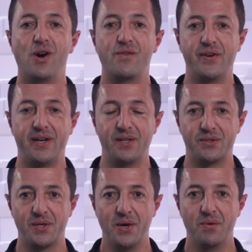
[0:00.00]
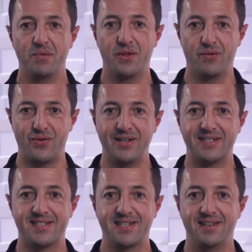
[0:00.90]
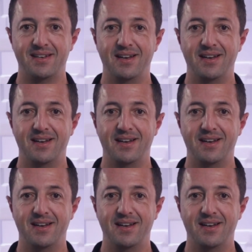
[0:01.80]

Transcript: our videos with your friends